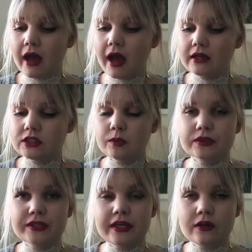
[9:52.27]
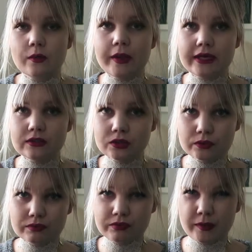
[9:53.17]
and you want to kind of go pink,
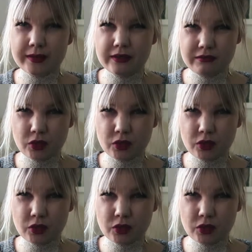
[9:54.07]
don't probably